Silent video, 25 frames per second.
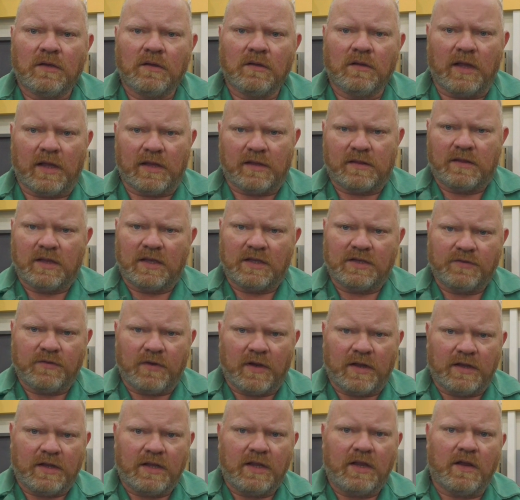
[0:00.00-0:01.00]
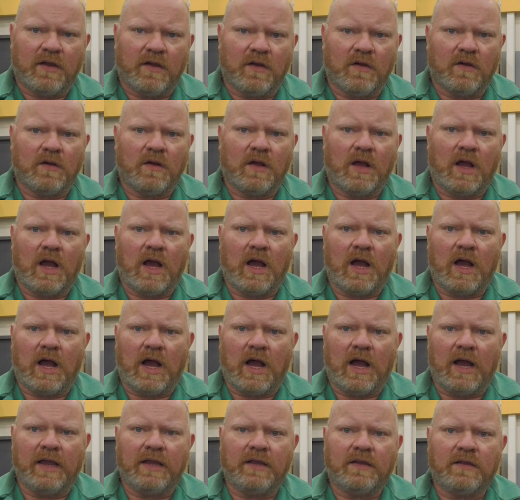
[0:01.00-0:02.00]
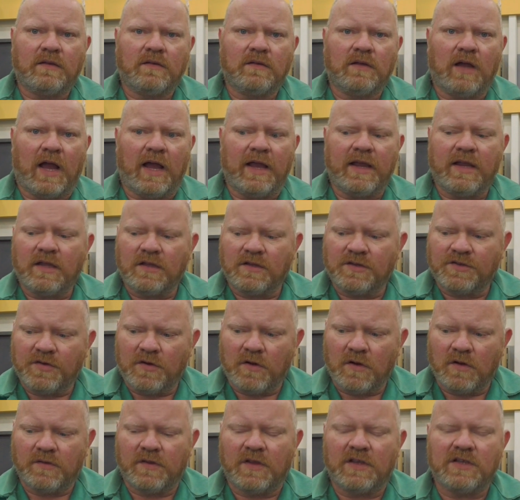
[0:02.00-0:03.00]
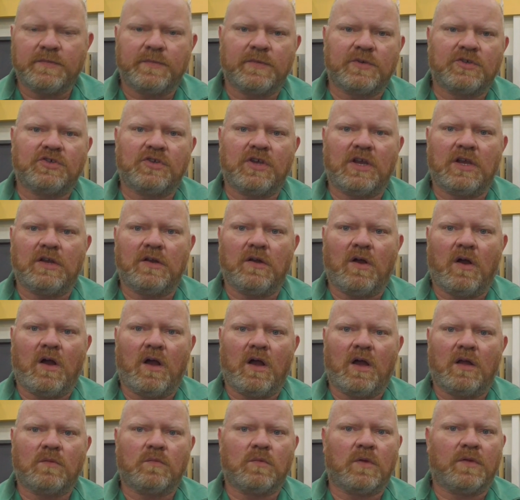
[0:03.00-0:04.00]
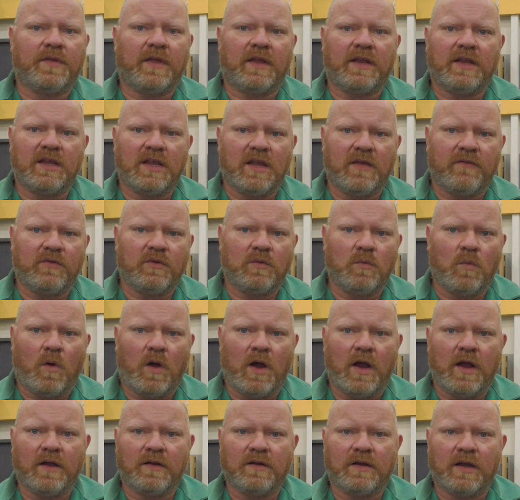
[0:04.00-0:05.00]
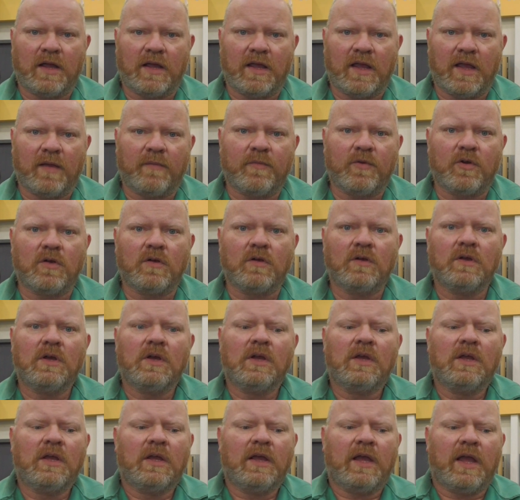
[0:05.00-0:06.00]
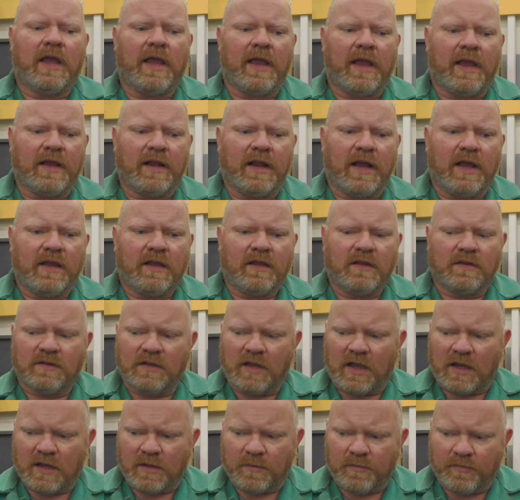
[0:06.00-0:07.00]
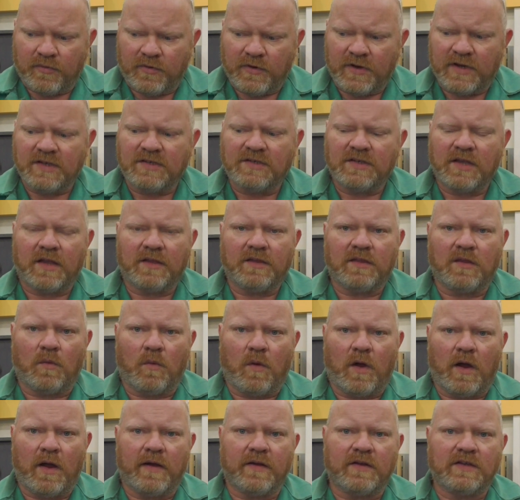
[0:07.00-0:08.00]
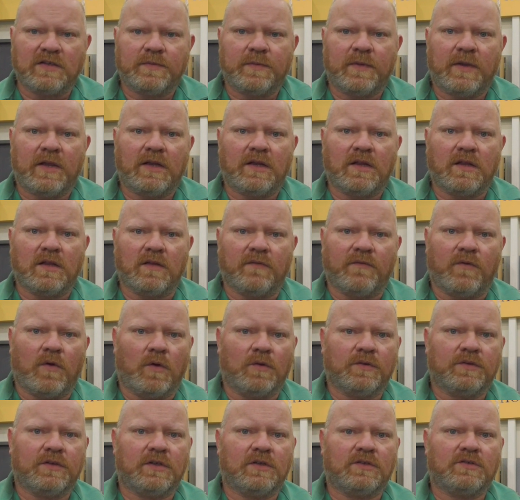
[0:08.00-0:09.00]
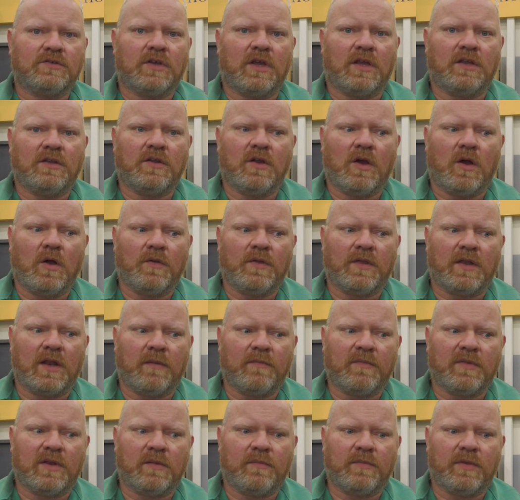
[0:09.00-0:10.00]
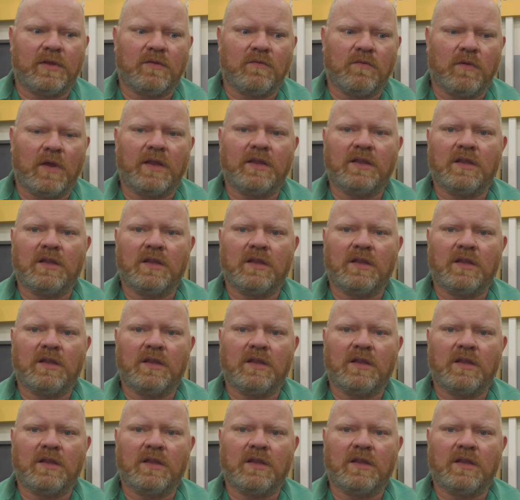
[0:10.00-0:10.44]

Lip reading: like this right here, I can turn this machine on with any given wire diameter, and I can preset the wire speed and the voltage and know that I'm going to be right